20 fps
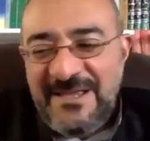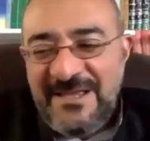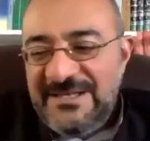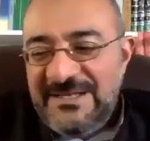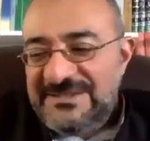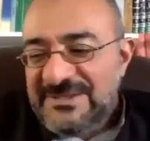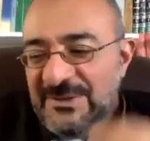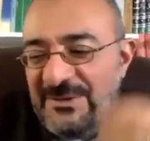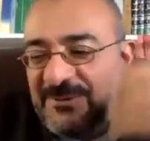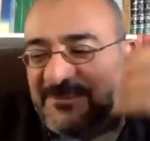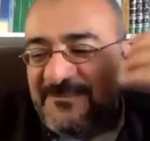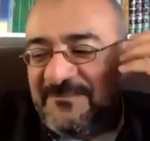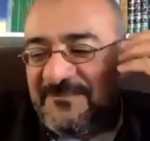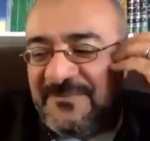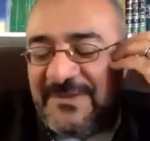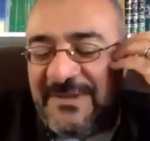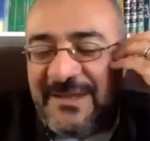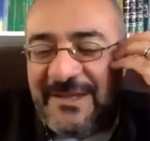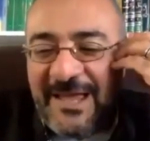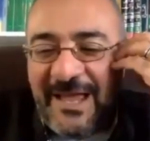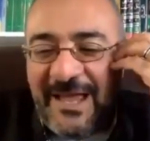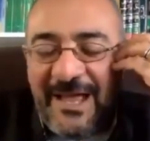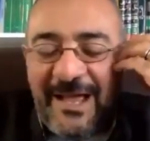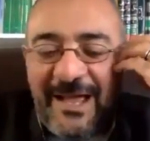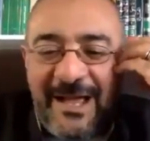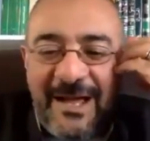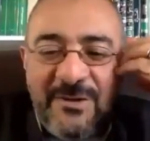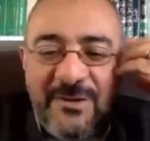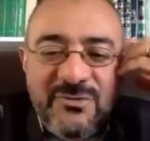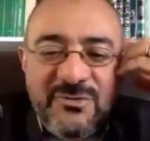So
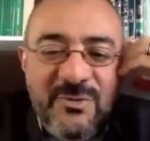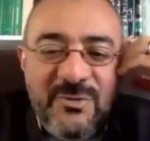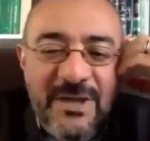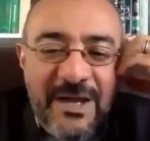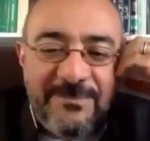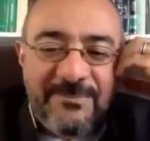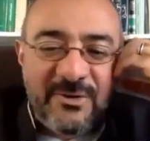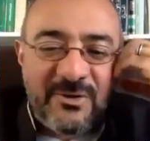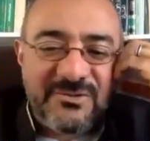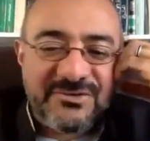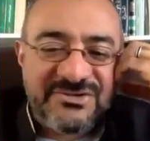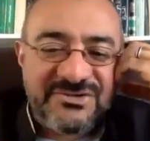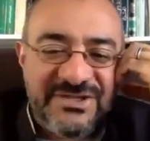how do we approach